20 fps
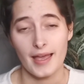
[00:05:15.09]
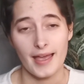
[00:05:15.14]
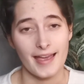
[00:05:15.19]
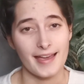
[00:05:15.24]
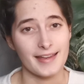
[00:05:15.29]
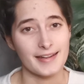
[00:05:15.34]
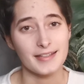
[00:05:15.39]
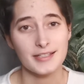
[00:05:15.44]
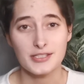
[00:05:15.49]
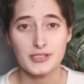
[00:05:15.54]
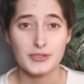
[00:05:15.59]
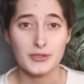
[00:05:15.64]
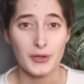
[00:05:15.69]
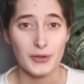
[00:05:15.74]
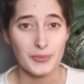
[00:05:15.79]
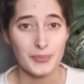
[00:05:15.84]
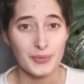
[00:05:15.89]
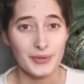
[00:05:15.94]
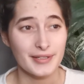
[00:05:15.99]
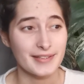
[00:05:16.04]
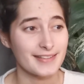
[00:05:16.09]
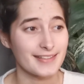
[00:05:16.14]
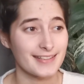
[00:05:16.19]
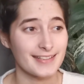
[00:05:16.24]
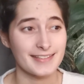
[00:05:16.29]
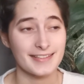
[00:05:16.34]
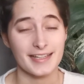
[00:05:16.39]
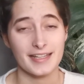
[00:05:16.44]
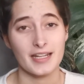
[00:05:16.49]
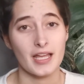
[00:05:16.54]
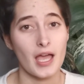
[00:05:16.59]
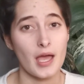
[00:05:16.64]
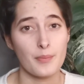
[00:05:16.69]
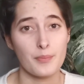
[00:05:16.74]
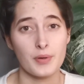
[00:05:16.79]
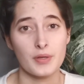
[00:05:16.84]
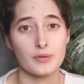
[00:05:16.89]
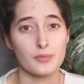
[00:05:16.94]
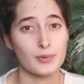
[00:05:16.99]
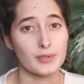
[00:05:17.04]
And it's not pretty. It can
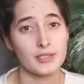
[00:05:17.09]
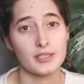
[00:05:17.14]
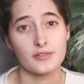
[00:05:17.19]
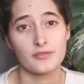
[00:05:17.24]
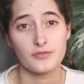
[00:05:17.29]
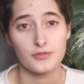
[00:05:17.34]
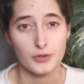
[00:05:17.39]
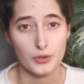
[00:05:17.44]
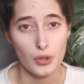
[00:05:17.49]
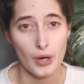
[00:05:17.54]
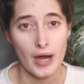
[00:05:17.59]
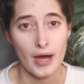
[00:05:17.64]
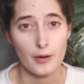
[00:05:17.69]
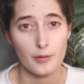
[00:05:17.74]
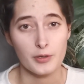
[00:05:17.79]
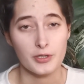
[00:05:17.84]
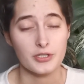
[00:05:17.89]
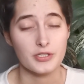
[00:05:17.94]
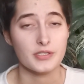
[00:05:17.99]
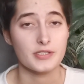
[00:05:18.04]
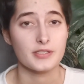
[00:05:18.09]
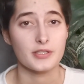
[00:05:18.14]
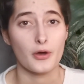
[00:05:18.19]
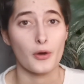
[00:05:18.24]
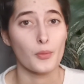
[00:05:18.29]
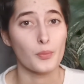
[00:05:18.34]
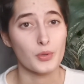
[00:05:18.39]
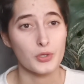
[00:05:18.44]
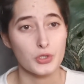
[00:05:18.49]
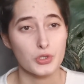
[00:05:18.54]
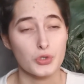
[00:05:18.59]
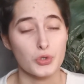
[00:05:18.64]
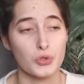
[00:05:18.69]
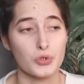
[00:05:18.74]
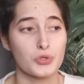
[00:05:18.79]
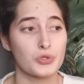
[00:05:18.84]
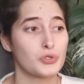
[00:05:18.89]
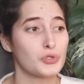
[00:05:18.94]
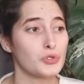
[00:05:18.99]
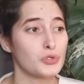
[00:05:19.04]
happen within a few hours, so be
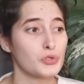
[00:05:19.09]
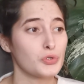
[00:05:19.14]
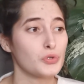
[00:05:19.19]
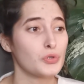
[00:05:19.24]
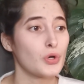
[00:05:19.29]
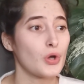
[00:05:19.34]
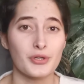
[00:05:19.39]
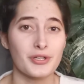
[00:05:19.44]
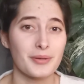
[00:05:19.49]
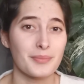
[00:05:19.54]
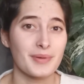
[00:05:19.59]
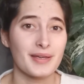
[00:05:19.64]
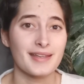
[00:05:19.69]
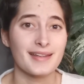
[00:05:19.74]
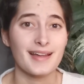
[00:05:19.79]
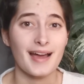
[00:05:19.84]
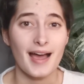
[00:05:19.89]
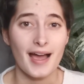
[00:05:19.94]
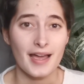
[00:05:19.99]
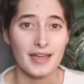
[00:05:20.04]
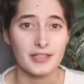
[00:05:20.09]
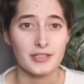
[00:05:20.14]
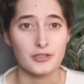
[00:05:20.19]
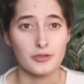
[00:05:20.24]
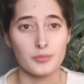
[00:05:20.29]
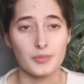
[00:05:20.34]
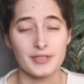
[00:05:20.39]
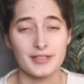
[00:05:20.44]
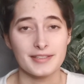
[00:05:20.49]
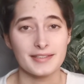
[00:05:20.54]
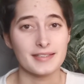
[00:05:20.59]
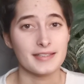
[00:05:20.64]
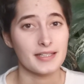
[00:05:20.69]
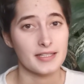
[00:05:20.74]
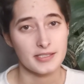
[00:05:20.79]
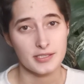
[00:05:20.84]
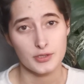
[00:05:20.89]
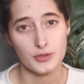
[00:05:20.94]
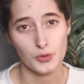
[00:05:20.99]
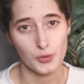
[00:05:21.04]
sure to put them in high humidity
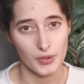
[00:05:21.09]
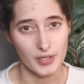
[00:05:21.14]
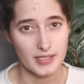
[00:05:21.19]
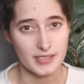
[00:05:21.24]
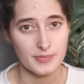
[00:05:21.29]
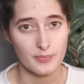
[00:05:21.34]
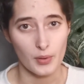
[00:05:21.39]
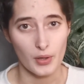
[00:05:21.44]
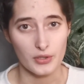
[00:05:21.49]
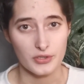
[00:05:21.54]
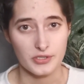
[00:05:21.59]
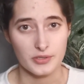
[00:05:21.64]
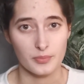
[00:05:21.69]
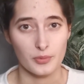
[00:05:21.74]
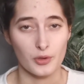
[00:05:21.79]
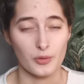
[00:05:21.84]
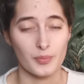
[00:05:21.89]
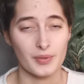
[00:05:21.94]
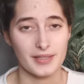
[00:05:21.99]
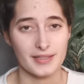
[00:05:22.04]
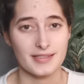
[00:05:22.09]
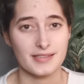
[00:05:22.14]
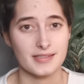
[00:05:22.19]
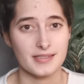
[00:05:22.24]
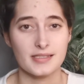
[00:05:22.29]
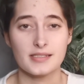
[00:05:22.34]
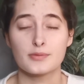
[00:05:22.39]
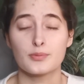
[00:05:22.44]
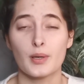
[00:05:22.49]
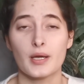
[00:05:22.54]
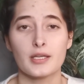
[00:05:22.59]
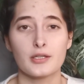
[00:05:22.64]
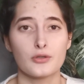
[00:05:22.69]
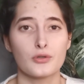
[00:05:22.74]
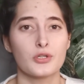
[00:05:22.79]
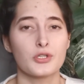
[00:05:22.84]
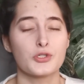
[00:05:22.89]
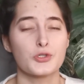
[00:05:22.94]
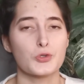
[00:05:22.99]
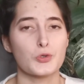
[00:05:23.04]
as soon as possible, because this way
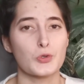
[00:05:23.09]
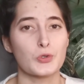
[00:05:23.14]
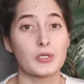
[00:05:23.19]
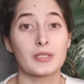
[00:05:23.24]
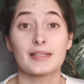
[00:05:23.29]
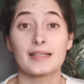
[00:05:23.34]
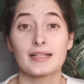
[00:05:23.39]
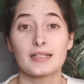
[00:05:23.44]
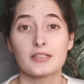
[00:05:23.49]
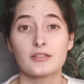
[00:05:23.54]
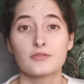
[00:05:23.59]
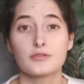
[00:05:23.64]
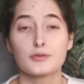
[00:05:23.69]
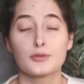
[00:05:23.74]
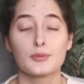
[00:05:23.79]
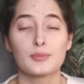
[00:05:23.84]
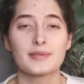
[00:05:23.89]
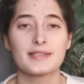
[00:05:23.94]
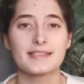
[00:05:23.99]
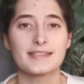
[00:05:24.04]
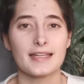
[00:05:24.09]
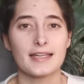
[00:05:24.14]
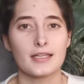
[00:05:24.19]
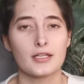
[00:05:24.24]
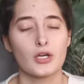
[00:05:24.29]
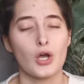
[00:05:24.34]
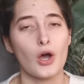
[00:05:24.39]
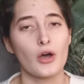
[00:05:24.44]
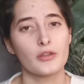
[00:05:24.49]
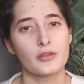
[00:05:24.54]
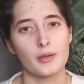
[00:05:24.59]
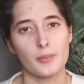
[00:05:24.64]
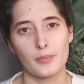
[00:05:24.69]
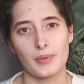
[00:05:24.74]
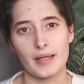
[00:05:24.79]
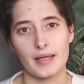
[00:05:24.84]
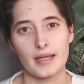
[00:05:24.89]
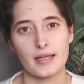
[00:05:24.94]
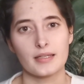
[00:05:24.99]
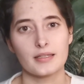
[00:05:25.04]
you ensure that the leaves will be staying on the
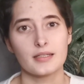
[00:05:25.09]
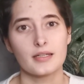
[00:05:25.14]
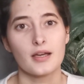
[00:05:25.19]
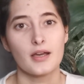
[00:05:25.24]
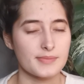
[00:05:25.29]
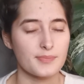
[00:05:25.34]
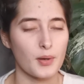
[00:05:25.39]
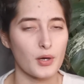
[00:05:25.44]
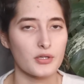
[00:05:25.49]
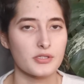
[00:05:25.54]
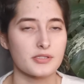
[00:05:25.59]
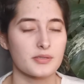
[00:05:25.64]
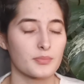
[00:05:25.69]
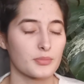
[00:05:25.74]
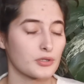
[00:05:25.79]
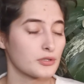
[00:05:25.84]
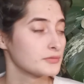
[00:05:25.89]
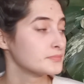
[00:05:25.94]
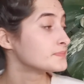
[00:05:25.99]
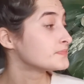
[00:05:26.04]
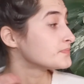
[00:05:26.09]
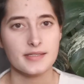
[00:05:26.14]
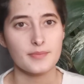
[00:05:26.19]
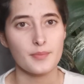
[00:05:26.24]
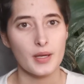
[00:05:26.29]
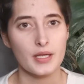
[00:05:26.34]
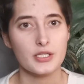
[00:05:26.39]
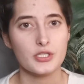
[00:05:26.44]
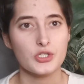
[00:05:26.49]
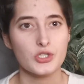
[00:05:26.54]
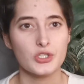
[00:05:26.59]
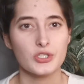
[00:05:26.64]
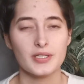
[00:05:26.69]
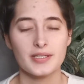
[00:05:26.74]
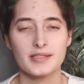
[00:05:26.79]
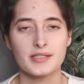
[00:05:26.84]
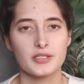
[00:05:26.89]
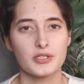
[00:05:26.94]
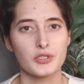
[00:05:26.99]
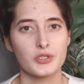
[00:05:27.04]
plant as possible. As I mentioned,
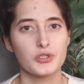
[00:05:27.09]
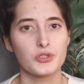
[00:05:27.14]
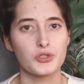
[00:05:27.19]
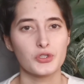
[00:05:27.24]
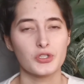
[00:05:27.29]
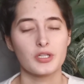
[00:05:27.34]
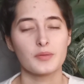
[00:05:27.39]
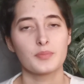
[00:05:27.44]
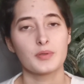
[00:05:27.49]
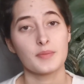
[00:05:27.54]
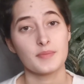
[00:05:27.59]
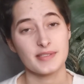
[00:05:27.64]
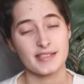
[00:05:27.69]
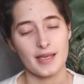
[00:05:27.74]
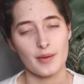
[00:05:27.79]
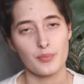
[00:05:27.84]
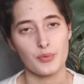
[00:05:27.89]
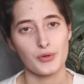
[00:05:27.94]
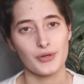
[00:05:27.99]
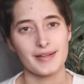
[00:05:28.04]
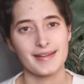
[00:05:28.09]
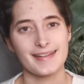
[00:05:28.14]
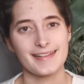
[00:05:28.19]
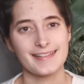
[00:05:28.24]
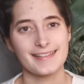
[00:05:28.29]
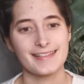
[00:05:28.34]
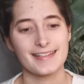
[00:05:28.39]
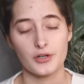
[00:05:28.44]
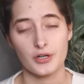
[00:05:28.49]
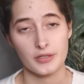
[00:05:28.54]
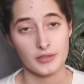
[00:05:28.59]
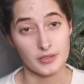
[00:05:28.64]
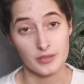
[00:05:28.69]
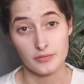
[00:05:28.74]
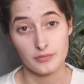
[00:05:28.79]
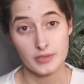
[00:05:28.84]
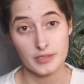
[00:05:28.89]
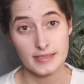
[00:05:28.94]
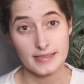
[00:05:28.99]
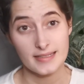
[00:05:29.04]
it's good to keep them separate for
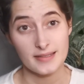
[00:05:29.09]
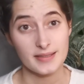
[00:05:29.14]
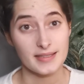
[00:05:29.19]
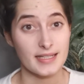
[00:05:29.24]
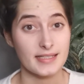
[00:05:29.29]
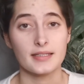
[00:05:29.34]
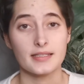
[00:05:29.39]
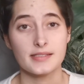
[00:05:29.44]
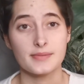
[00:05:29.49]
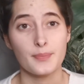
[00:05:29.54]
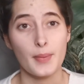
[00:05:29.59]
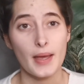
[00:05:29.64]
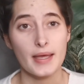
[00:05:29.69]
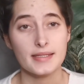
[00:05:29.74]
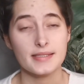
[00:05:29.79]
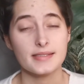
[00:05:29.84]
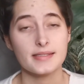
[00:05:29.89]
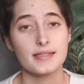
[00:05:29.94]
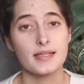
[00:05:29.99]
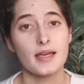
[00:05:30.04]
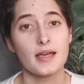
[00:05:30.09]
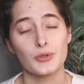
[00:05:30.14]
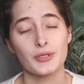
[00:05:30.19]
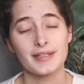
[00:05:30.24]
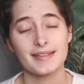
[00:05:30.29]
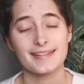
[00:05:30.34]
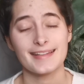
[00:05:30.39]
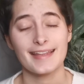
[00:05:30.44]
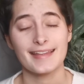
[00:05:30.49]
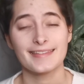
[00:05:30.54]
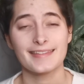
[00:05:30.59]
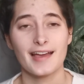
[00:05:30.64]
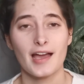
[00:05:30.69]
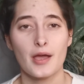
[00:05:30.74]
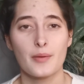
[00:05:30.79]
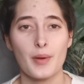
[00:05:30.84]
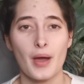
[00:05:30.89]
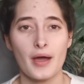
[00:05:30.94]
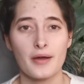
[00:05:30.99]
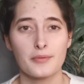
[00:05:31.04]
another reason, and that is pests. During that
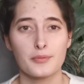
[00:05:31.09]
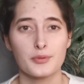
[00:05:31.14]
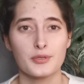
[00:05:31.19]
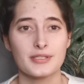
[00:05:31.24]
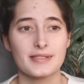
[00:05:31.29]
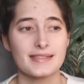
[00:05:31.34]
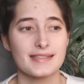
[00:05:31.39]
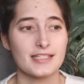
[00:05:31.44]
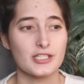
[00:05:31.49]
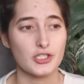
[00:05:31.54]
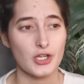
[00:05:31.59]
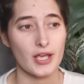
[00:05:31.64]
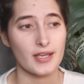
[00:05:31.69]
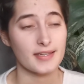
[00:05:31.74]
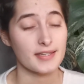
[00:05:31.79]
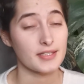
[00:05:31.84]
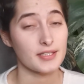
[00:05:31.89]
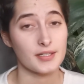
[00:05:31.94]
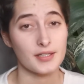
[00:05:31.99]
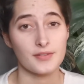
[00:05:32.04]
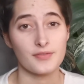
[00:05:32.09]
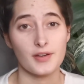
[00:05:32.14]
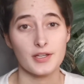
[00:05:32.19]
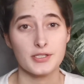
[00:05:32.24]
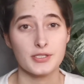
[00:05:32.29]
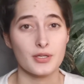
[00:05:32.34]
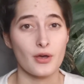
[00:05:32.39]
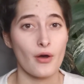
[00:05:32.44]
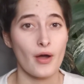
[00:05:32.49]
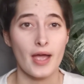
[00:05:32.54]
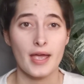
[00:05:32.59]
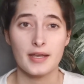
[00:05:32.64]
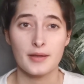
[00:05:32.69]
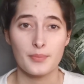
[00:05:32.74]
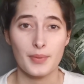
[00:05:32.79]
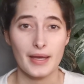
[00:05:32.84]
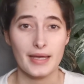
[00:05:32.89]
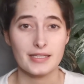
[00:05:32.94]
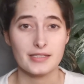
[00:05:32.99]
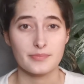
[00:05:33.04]
time I was checking if I saw any
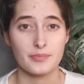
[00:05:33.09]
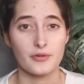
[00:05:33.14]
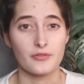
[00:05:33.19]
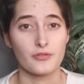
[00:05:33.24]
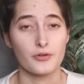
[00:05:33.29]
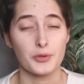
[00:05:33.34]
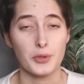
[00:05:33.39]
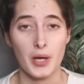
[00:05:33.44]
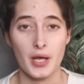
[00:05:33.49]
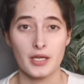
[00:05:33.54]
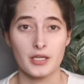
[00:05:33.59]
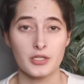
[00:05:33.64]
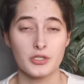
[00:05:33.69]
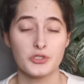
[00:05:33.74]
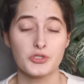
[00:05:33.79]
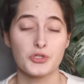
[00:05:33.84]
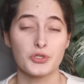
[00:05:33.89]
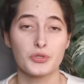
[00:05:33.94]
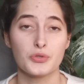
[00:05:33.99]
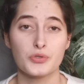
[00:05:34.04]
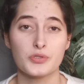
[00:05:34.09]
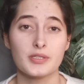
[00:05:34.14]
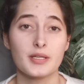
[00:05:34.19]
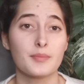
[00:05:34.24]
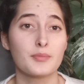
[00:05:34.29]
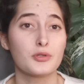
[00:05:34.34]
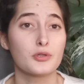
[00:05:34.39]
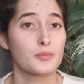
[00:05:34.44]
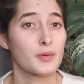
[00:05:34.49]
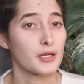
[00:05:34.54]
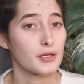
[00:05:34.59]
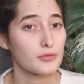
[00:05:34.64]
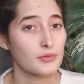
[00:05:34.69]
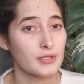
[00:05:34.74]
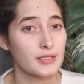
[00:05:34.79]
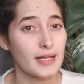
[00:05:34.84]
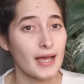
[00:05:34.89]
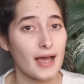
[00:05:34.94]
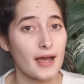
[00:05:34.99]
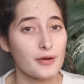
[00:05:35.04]
pests before I introduced them to my
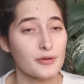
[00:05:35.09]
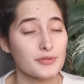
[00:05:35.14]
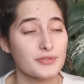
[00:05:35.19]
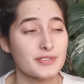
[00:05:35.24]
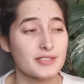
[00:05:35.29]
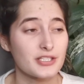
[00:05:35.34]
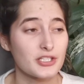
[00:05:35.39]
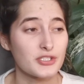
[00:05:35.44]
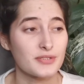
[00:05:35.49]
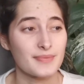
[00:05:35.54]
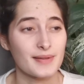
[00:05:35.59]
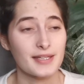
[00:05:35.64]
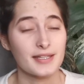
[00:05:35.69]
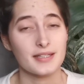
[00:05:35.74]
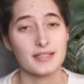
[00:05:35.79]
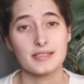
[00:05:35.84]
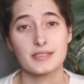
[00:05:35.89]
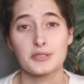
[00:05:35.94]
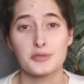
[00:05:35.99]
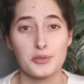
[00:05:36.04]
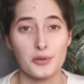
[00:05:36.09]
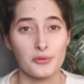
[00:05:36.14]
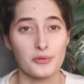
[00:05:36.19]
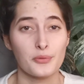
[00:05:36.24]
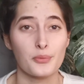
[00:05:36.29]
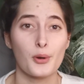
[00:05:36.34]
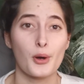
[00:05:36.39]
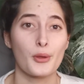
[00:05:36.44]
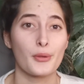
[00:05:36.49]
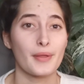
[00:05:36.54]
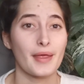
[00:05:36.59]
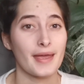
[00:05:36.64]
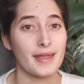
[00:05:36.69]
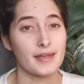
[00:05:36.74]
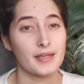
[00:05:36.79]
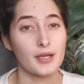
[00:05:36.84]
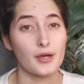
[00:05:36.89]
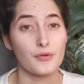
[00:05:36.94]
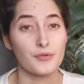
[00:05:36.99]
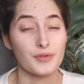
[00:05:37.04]
greenhouse, just because you don't want
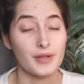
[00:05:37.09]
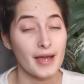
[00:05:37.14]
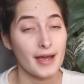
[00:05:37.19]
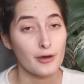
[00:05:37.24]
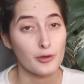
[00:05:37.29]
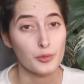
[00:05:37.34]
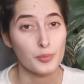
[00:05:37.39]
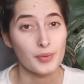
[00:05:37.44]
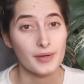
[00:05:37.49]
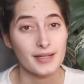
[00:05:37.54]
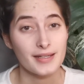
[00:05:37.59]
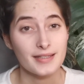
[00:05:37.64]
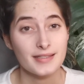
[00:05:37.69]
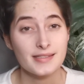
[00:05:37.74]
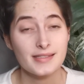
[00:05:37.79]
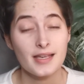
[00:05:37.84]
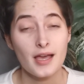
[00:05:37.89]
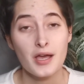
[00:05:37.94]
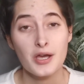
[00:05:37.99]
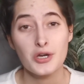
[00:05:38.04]
any of the outbreaks.